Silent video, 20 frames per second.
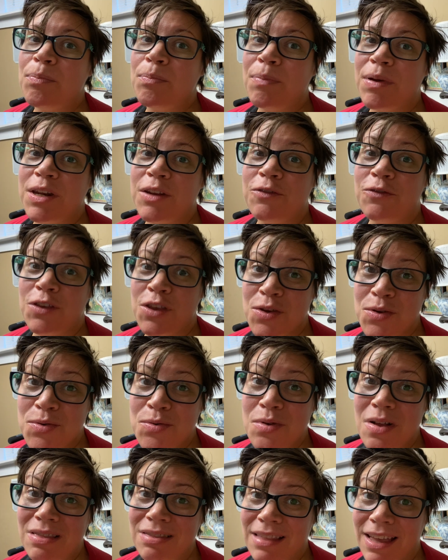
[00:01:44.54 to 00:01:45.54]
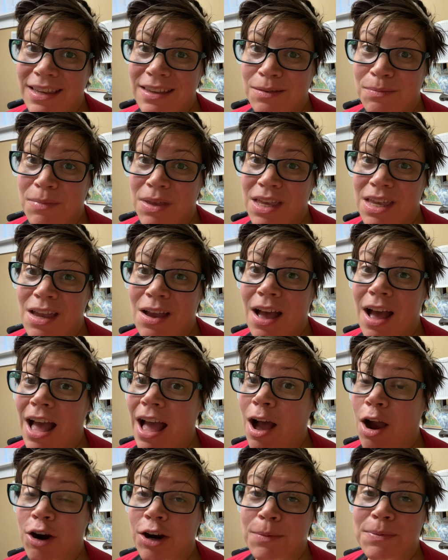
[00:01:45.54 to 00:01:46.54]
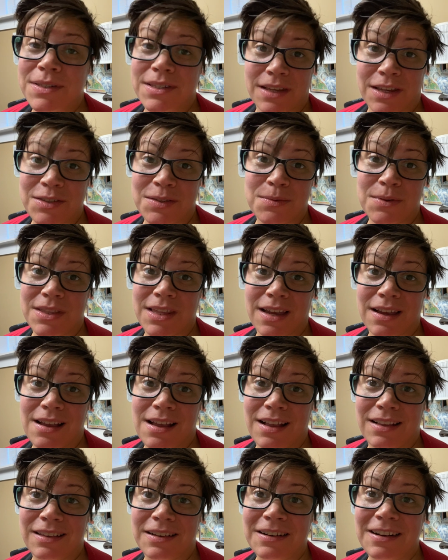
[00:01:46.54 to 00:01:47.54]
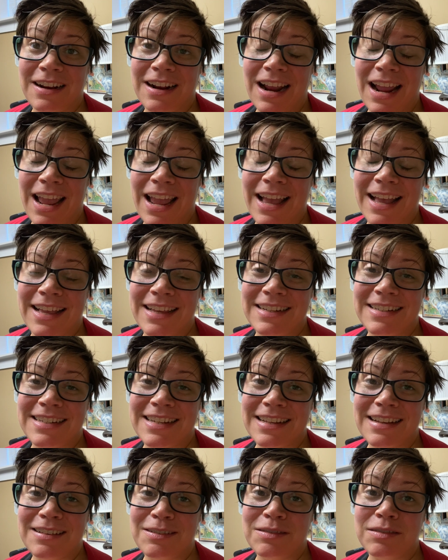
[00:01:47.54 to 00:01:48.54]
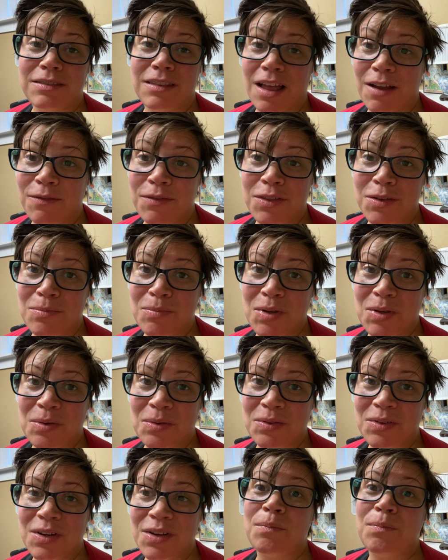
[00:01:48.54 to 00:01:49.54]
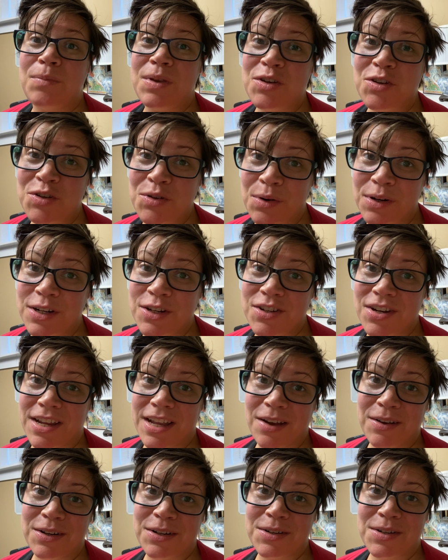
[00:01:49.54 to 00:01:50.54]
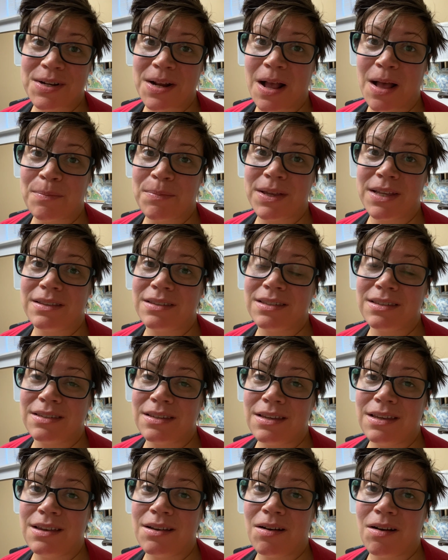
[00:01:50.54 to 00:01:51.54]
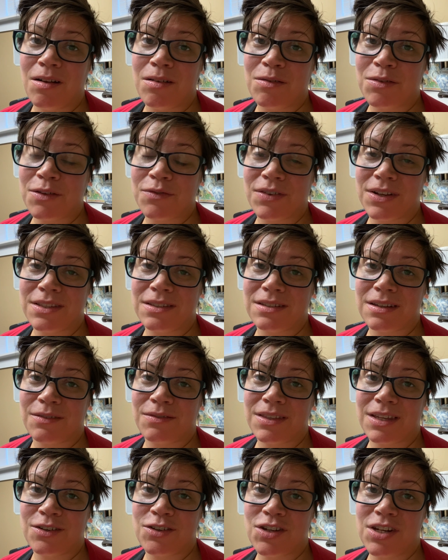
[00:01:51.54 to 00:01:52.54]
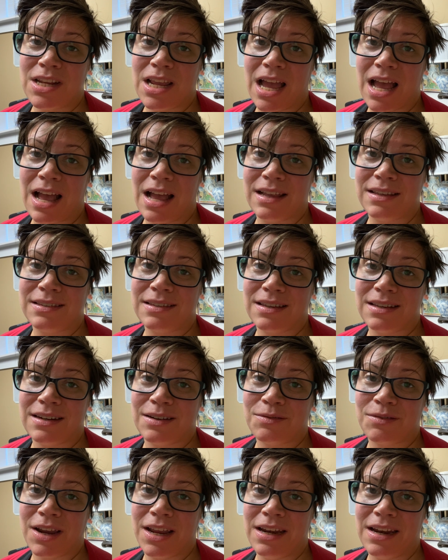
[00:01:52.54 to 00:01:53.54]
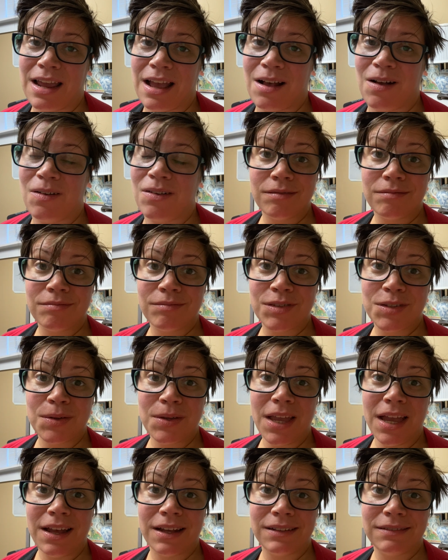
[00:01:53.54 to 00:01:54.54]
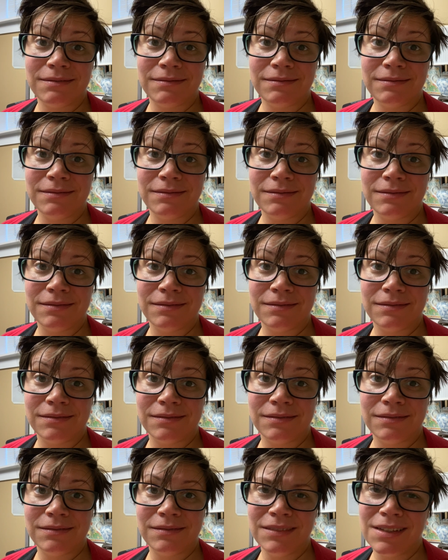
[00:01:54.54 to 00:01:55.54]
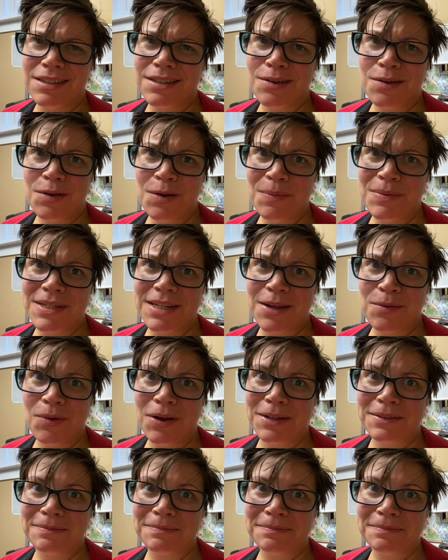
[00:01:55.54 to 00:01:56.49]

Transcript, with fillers: But if you, like me, are obsessed with that color and love the moon, be sure to check out her shop and see all the fun stuff that she has in it right now. So, yeah, let's go open day one.